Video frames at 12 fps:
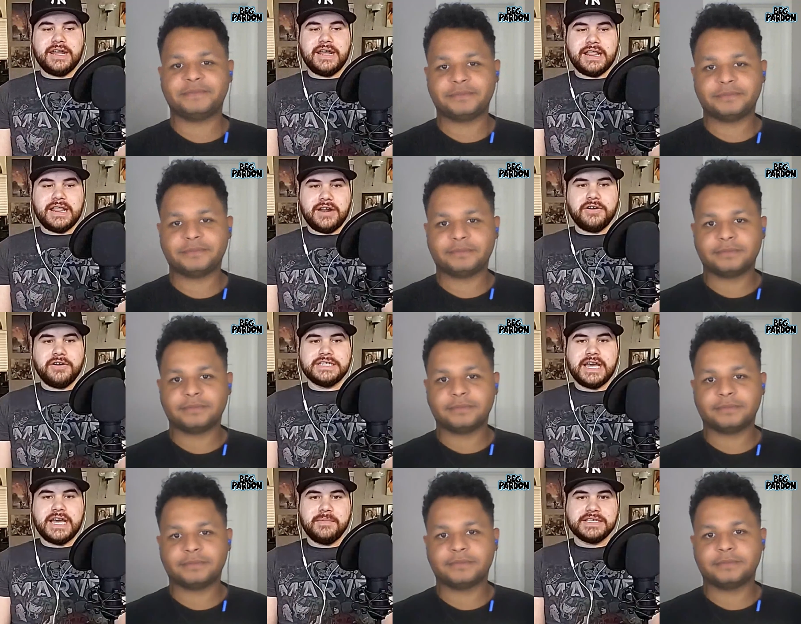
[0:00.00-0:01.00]
Speaker 1: at at that
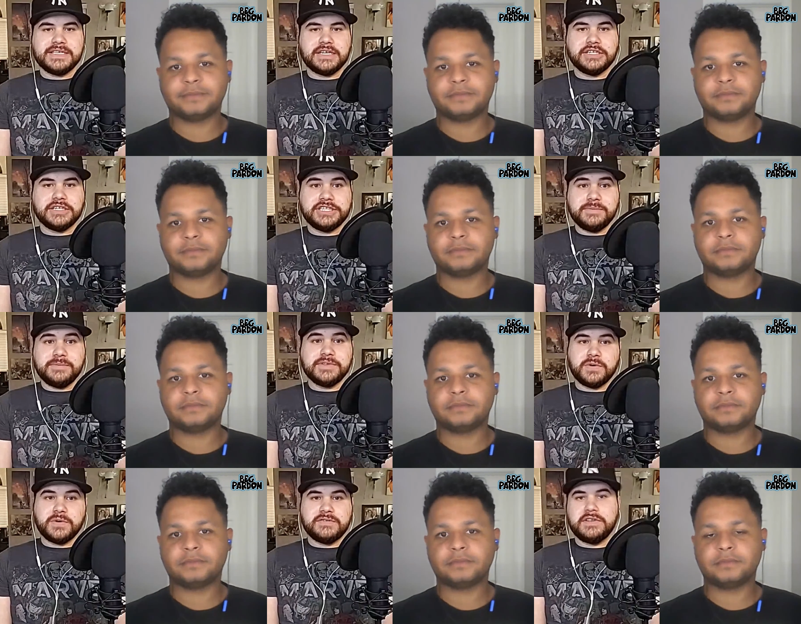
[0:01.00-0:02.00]
early time as like a cheap
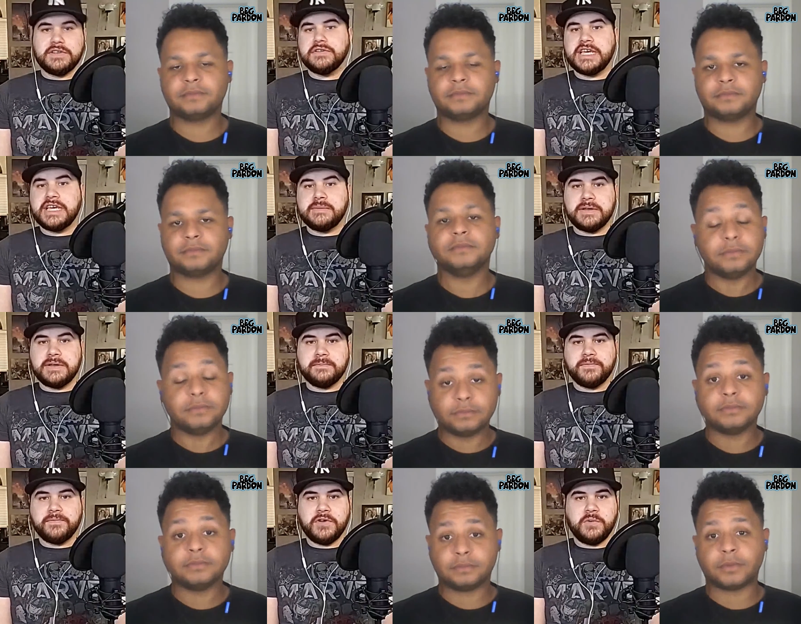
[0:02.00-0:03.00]
source of entertainment
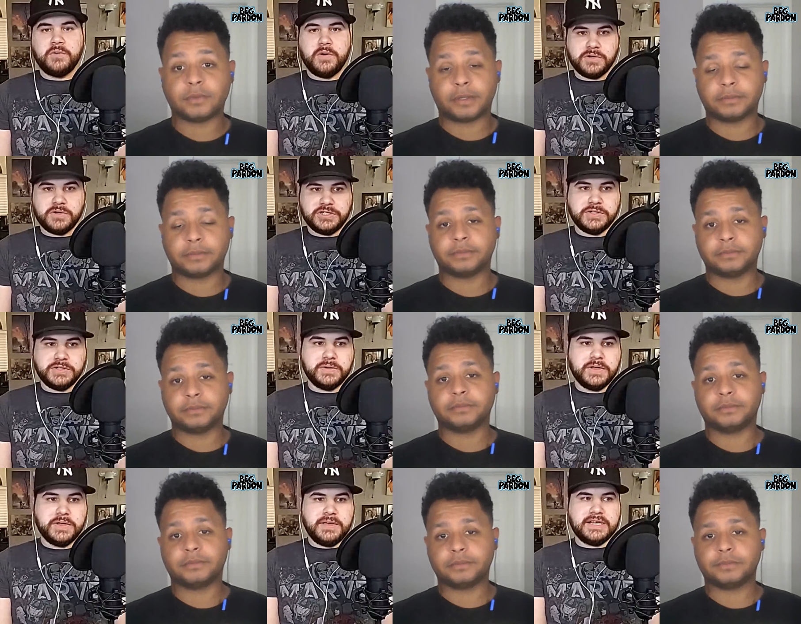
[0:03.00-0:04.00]
during World right. War II
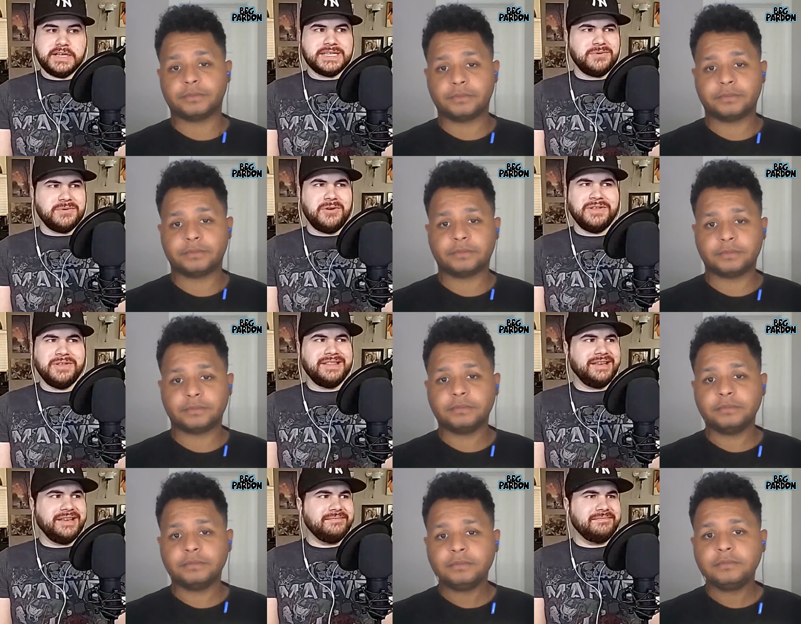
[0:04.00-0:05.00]
because they were only
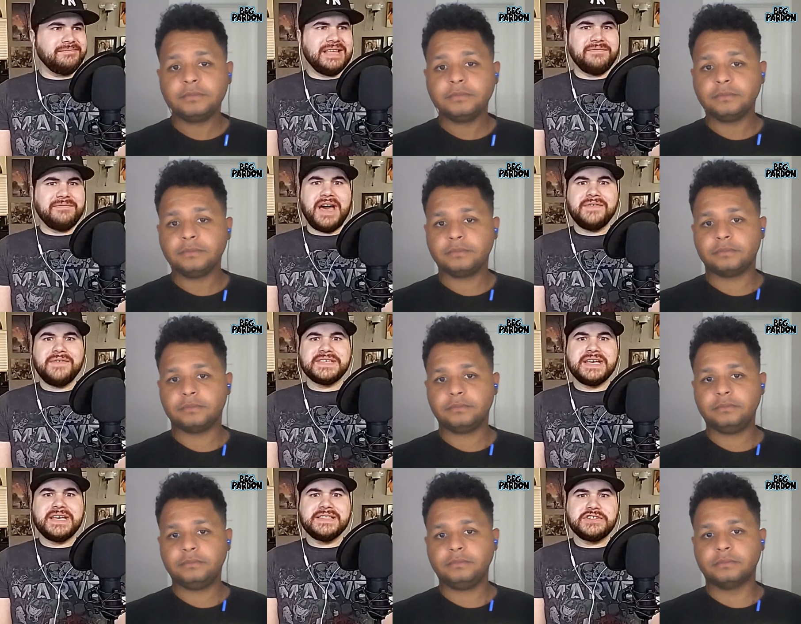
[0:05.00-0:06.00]
like I think five
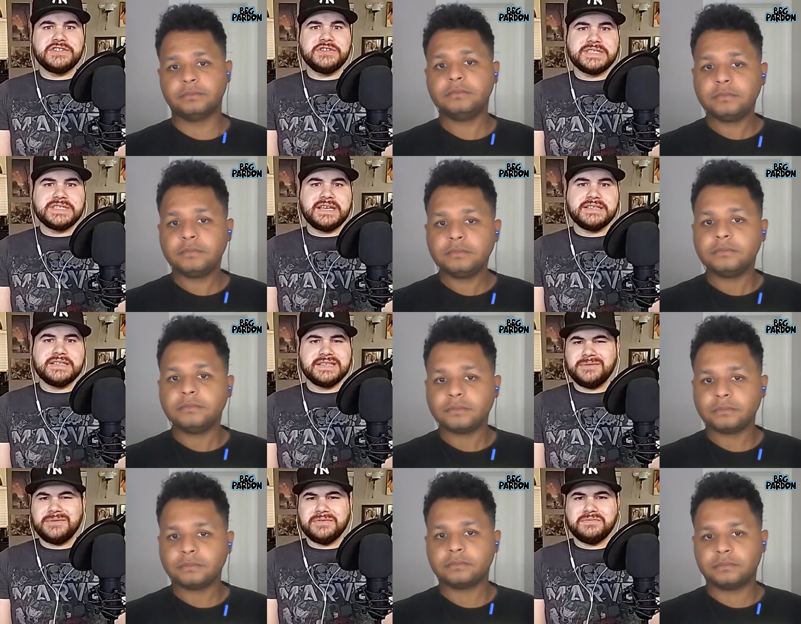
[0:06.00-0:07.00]
cents and two cents.
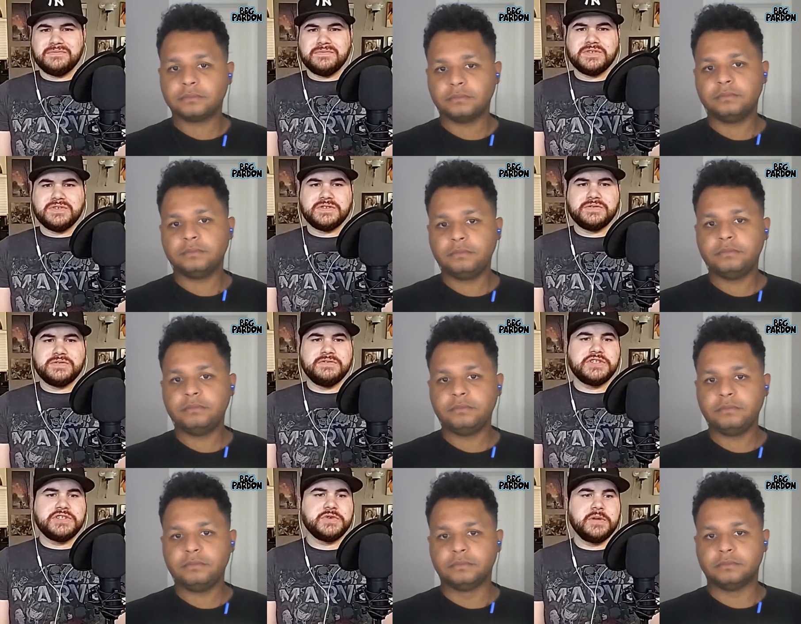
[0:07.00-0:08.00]
Like they were
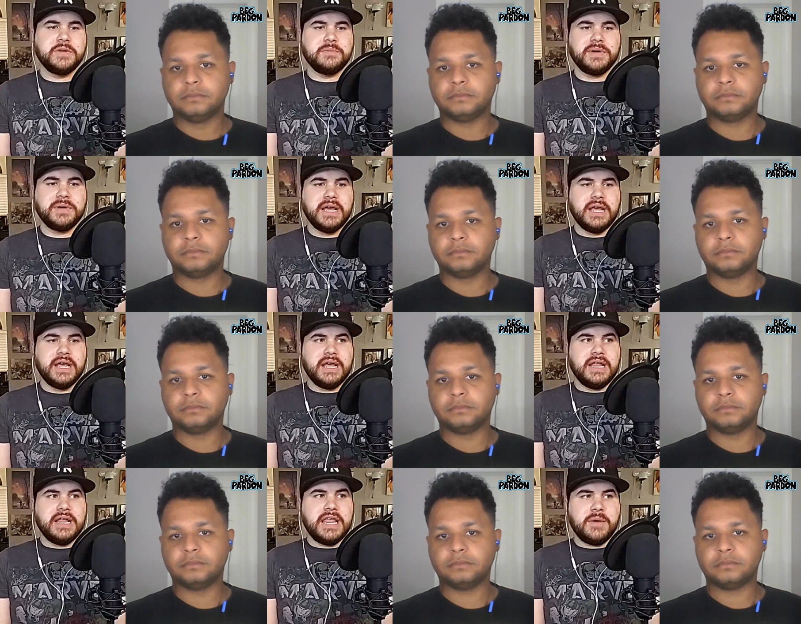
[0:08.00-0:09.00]
really short, but
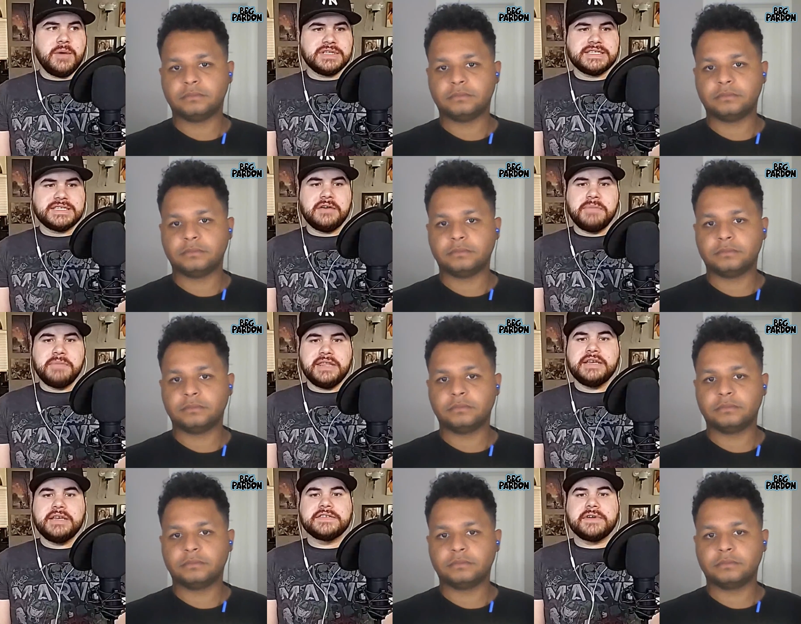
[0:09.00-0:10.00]
they would sell
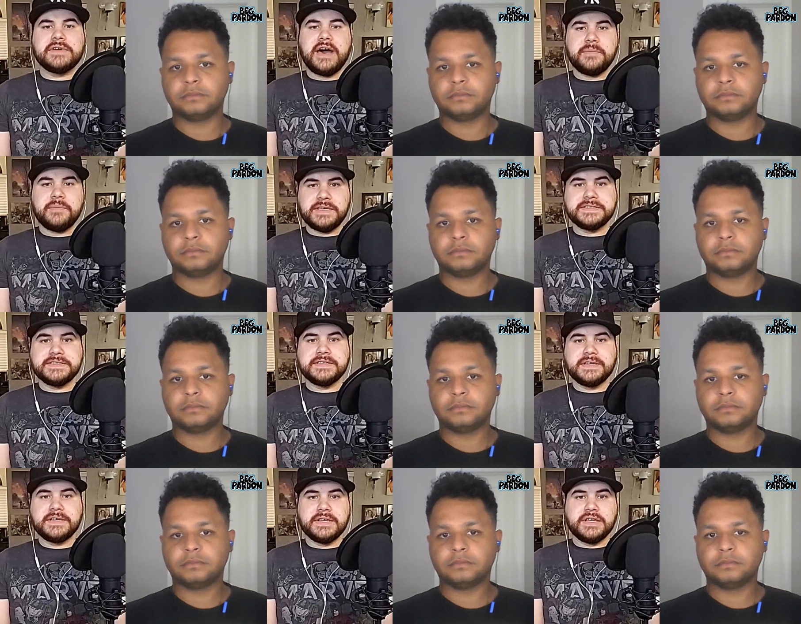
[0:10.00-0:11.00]
millions of copies.